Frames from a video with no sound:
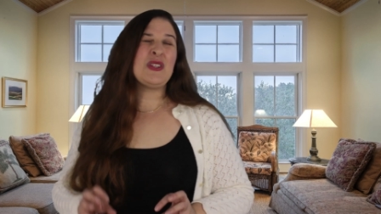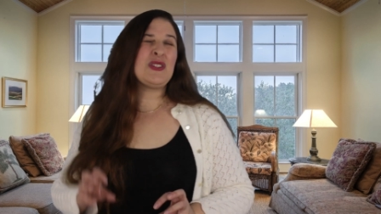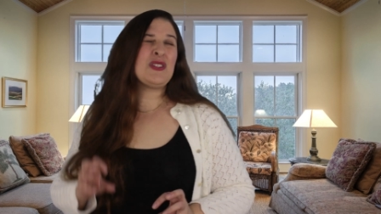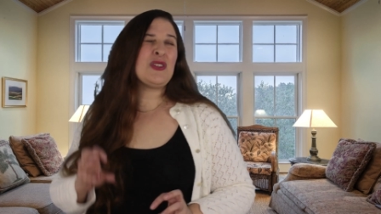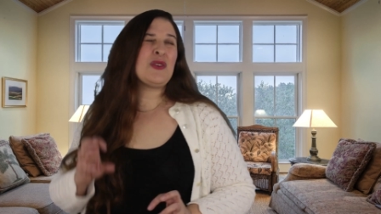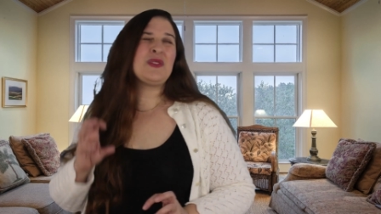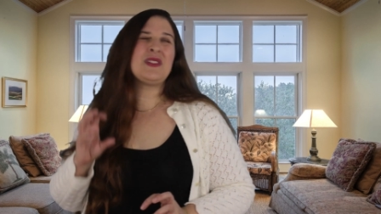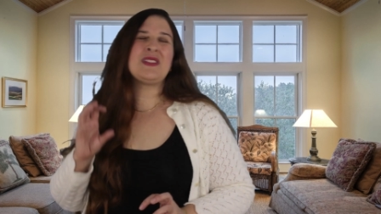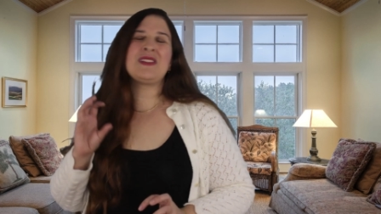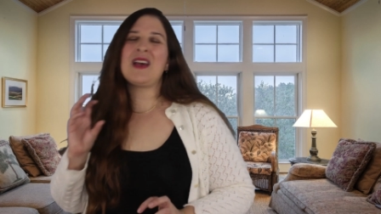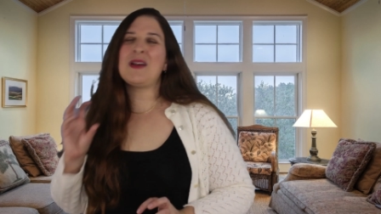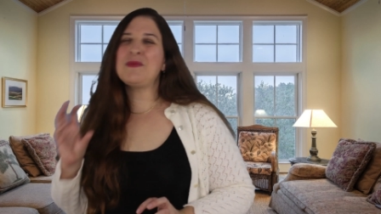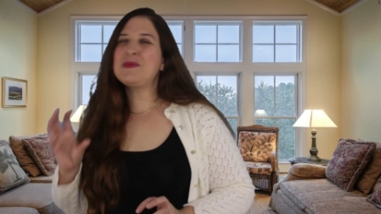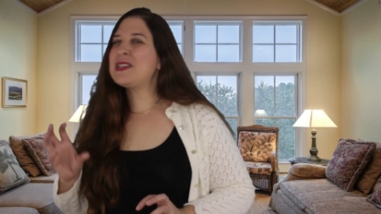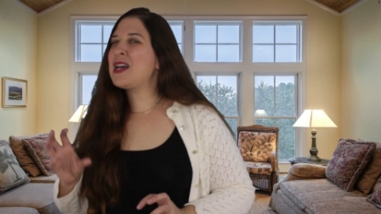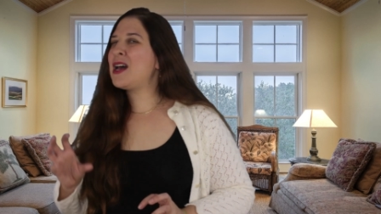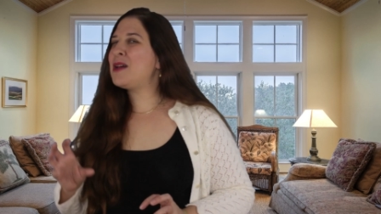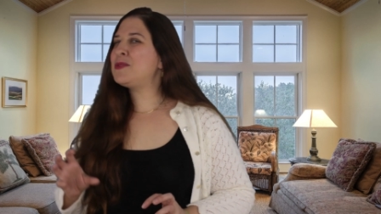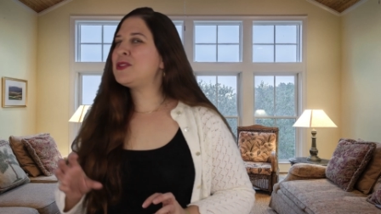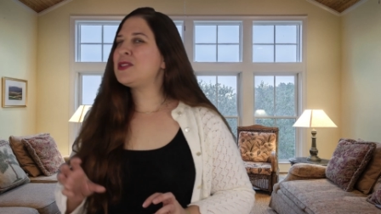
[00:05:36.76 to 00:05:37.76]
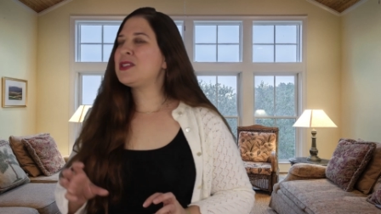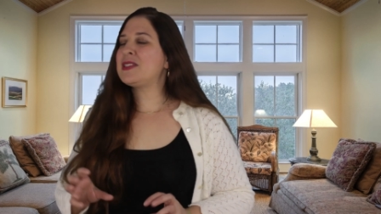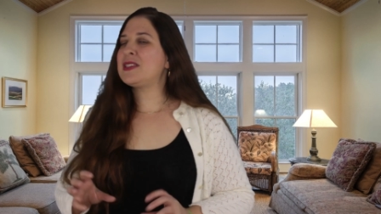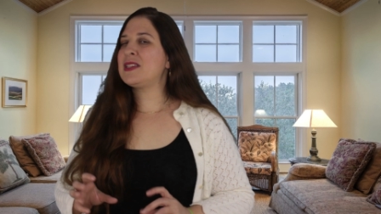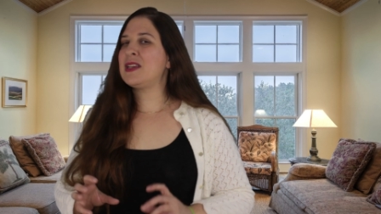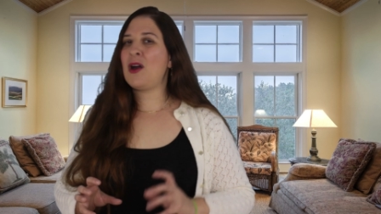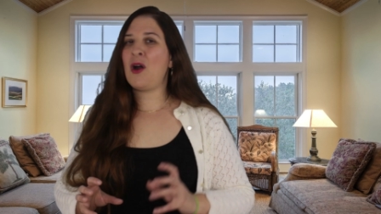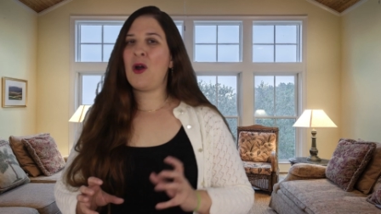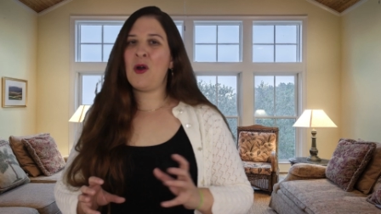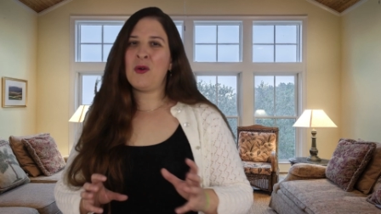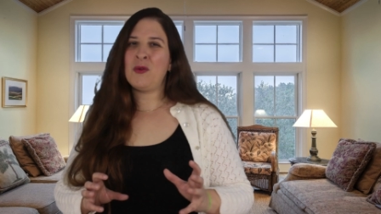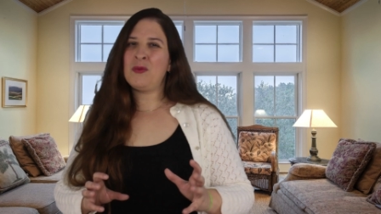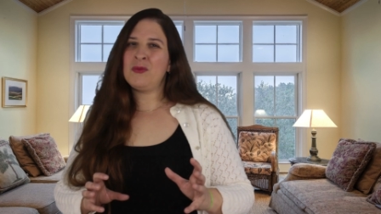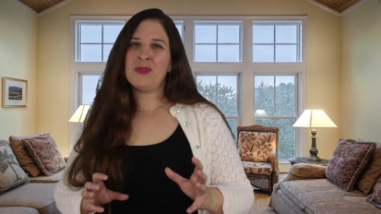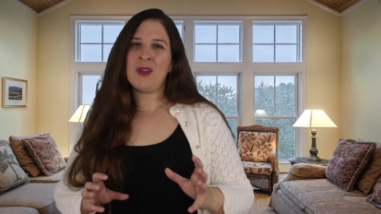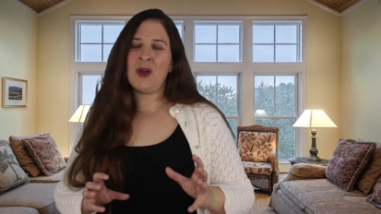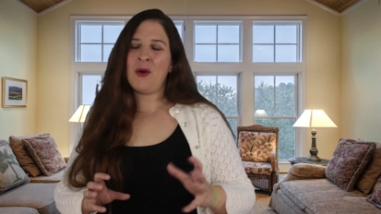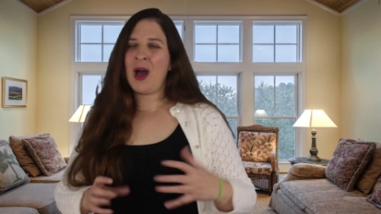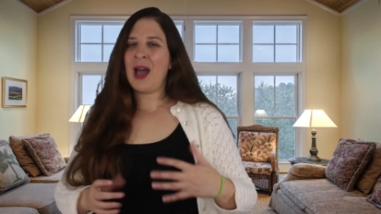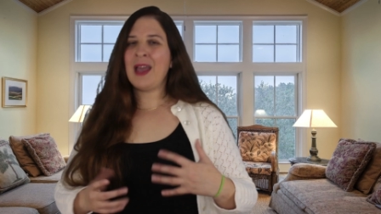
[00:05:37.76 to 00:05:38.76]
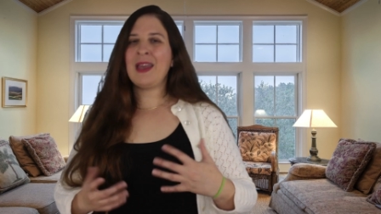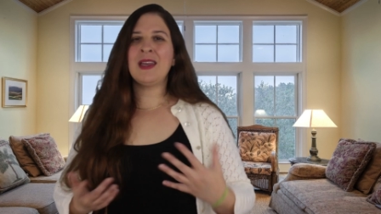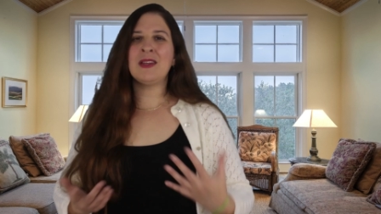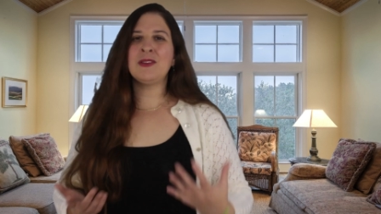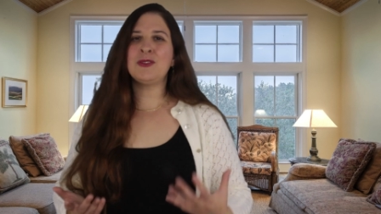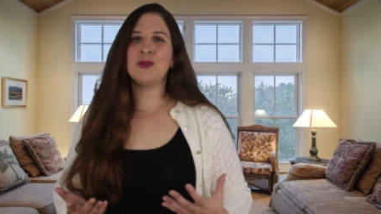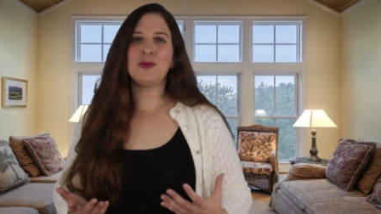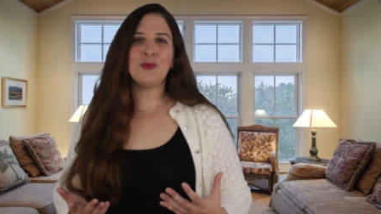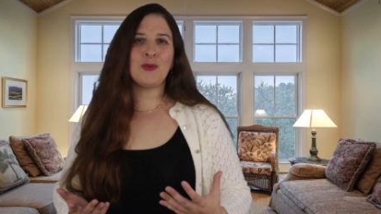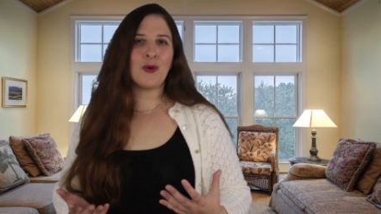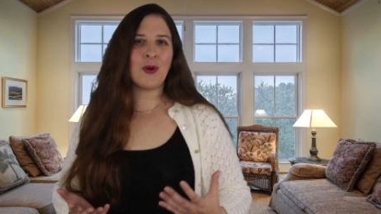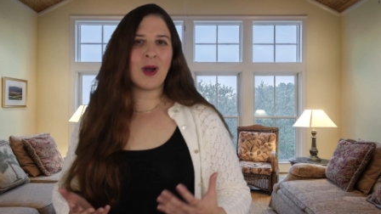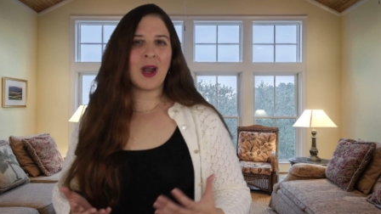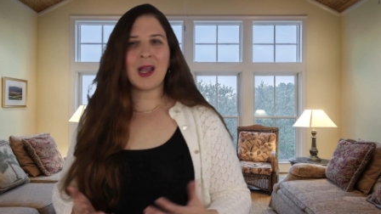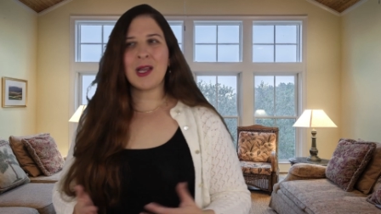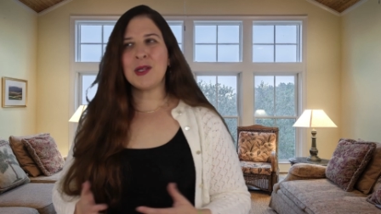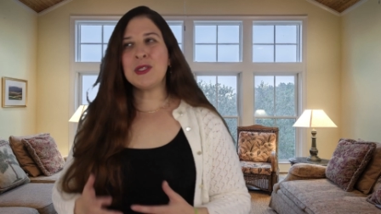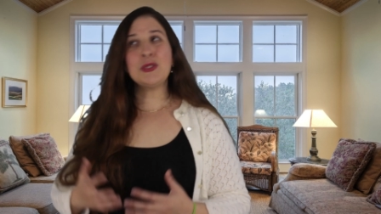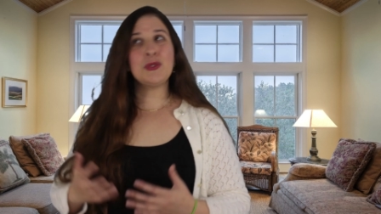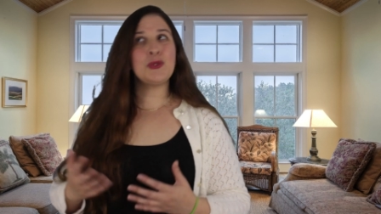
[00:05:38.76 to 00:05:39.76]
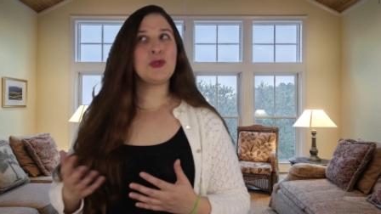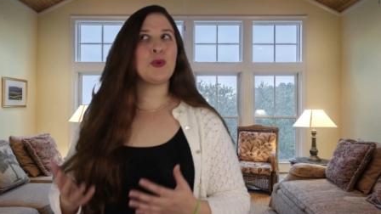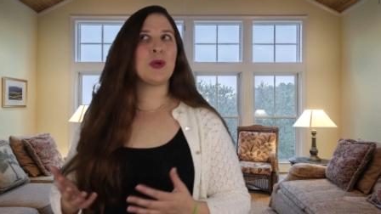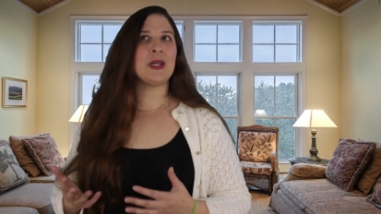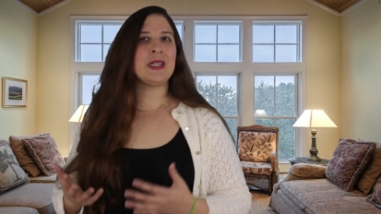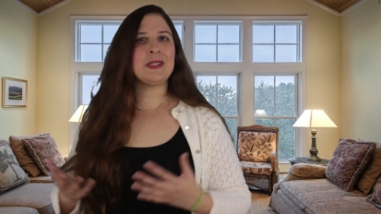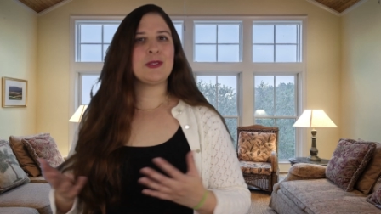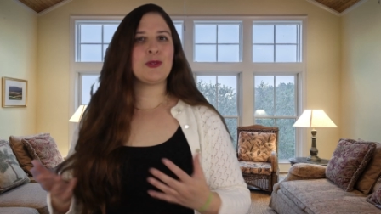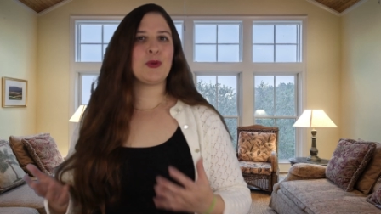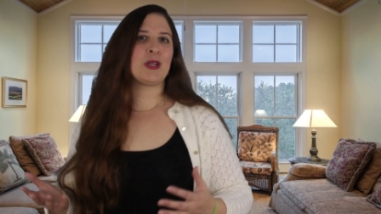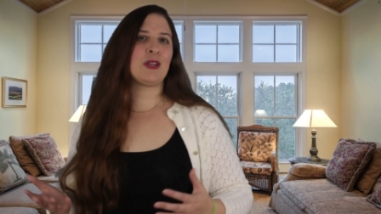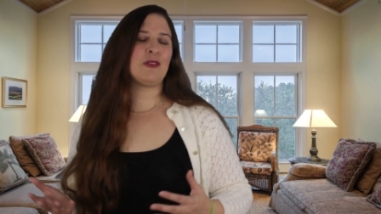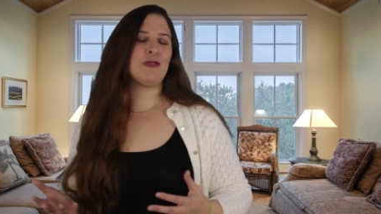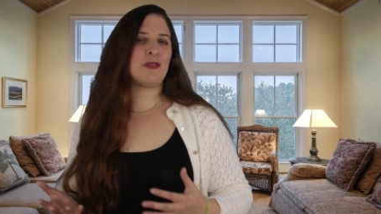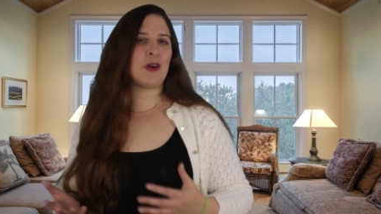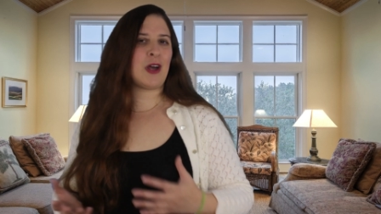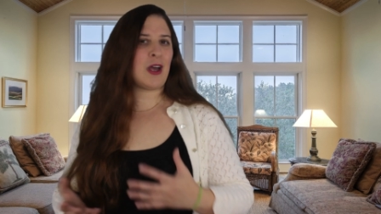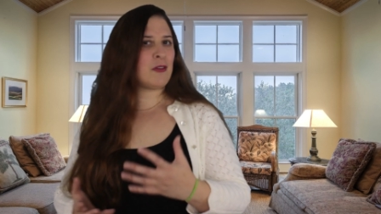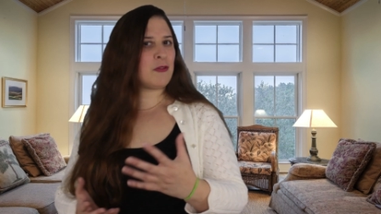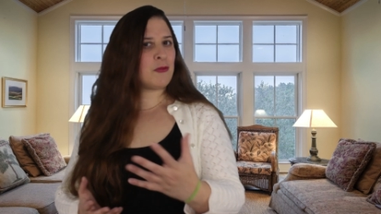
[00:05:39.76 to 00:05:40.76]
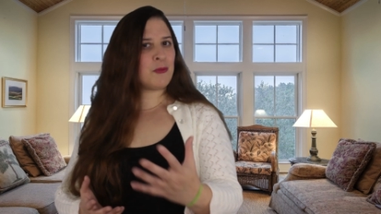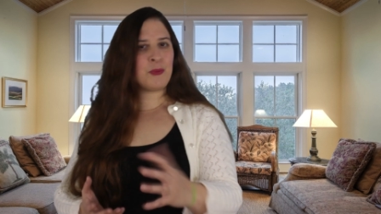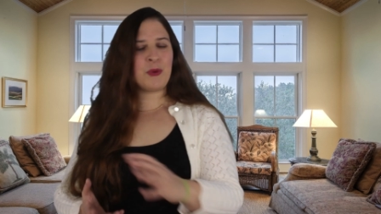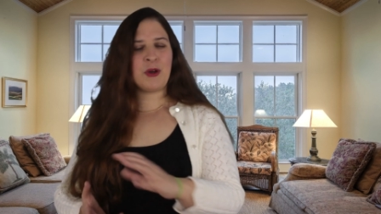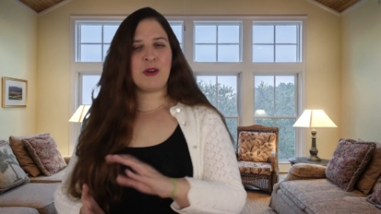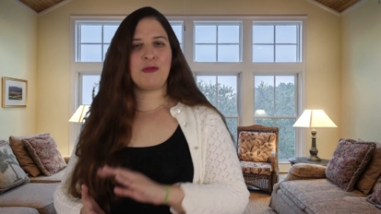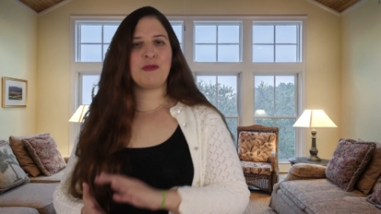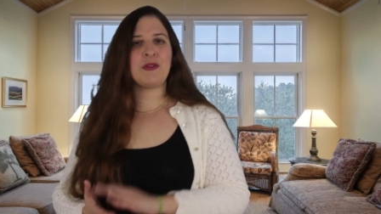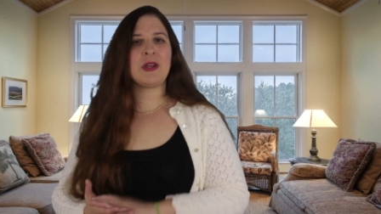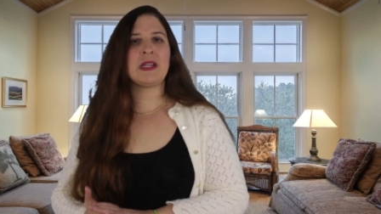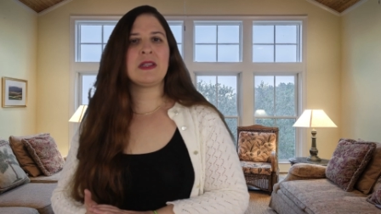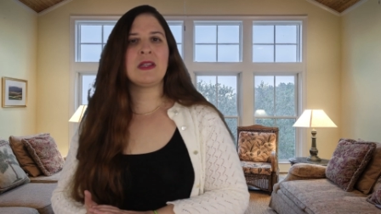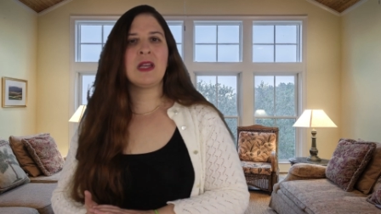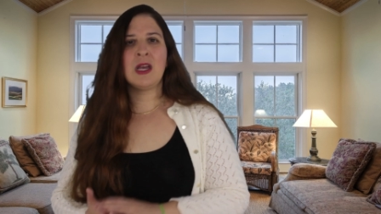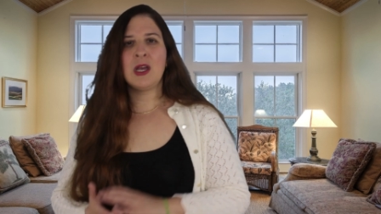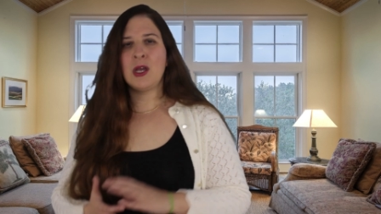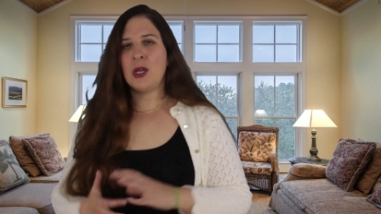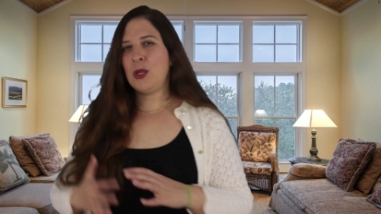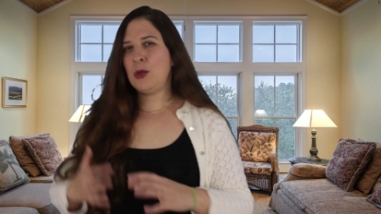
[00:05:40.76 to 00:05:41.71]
So sometimes you'll say, oh, no, I can do more. I can do 20, 25. Perfect.